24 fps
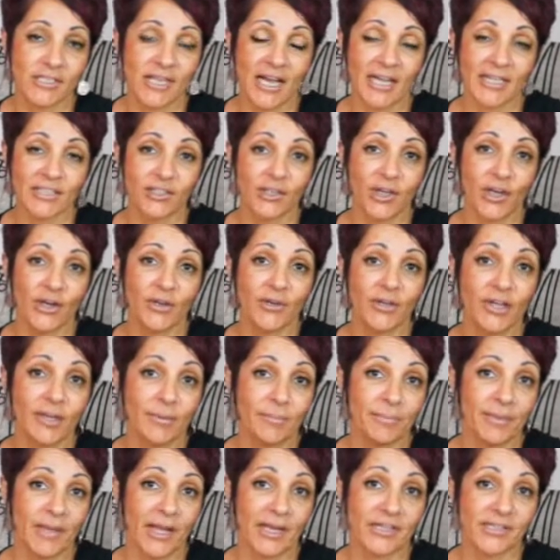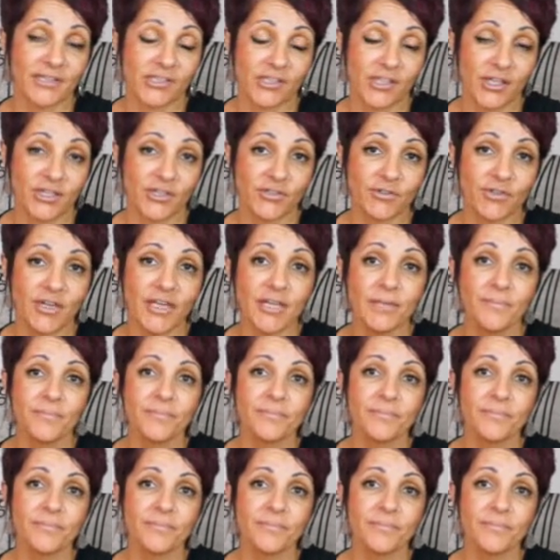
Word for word: to undergo implant surgery.